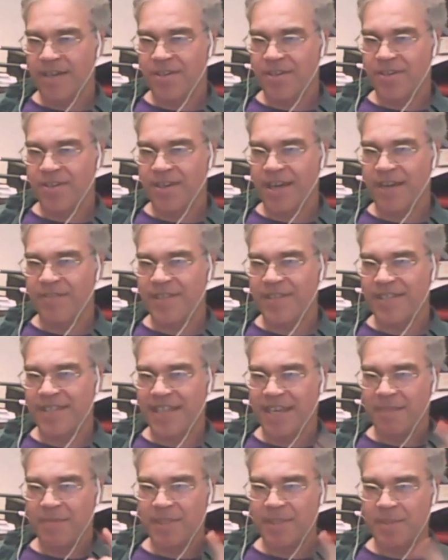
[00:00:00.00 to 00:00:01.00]
Do you have the
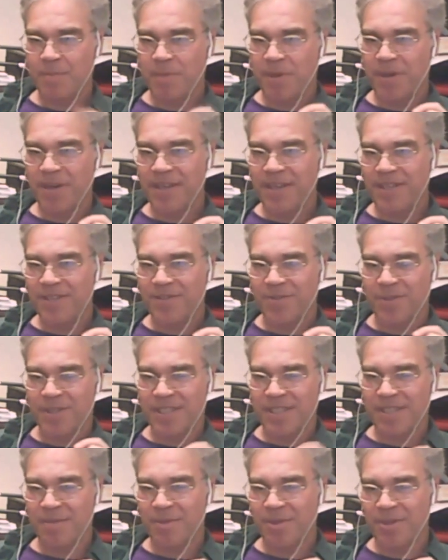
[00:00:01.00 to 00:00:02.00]
same experience or a
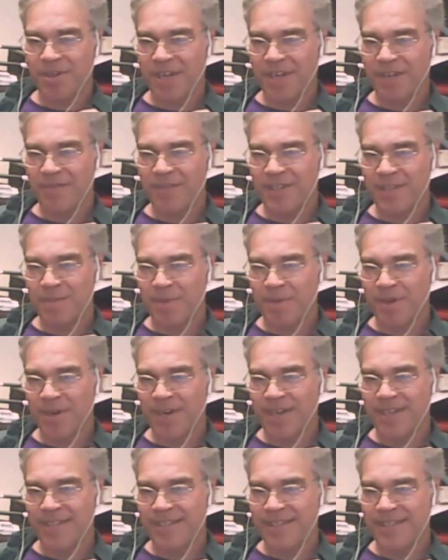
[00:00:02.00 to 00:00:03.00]
similar enough
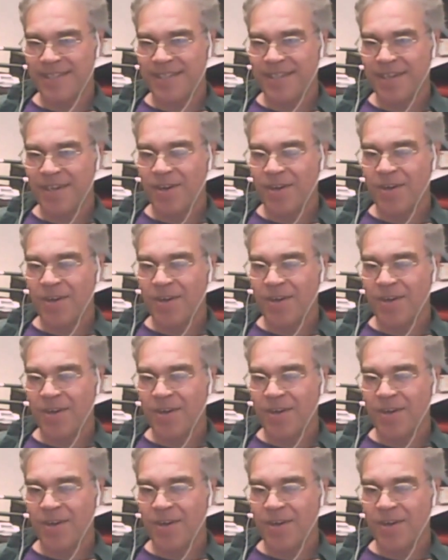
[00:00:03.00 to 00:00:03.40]
experience?